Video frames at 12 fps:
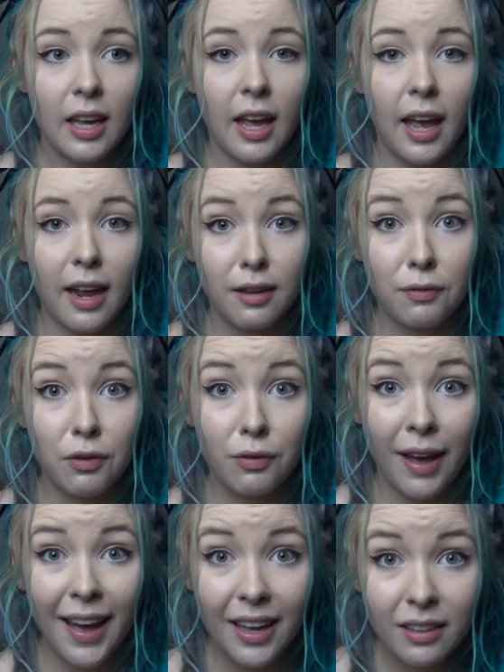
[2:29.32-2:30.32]
and if you've
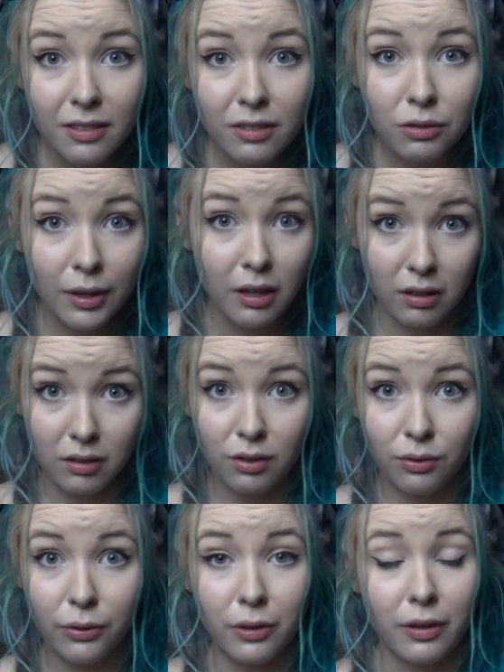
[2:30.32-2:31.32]
had
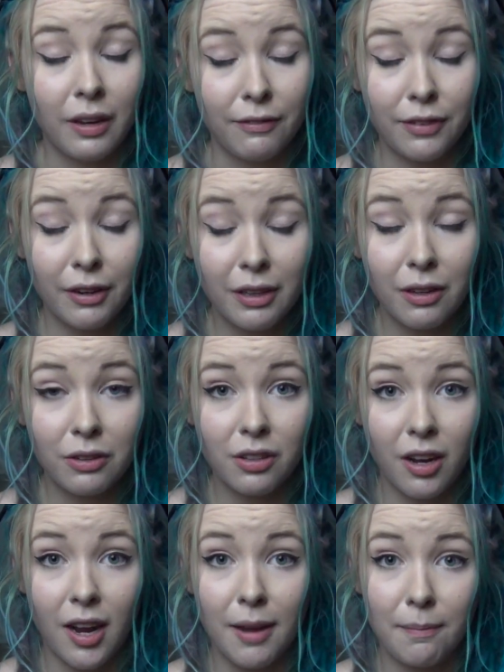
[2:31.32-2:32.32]
dreadlocks for a very long
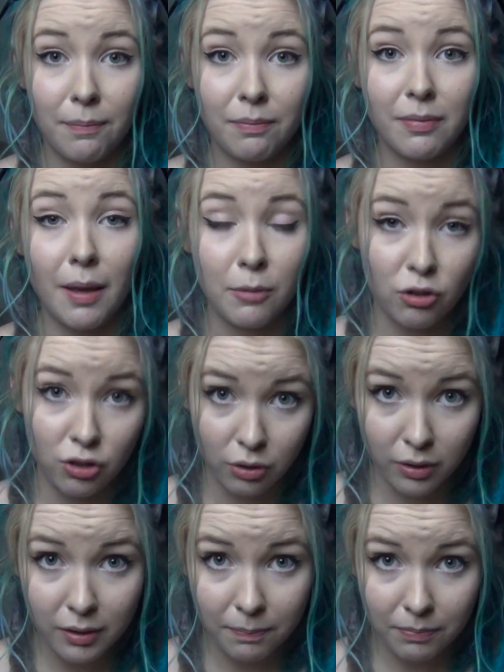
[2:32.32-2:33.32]
time, they
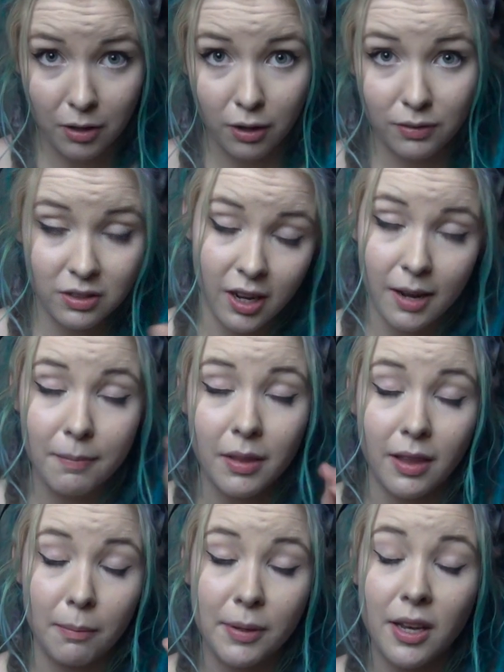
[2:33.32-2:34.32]
mature over time
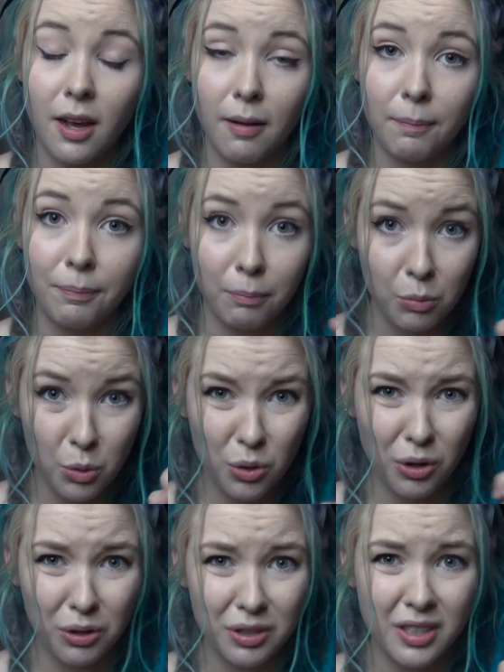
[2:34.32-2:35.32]
and they become more
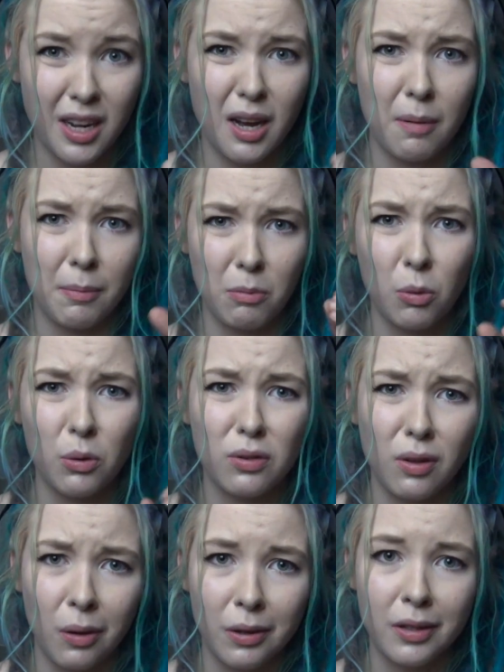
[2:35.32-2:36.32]
knotted up and more
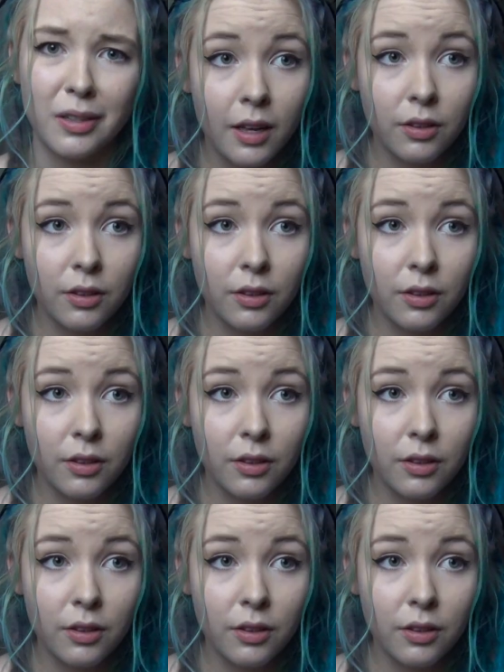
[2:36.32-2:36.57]
solid.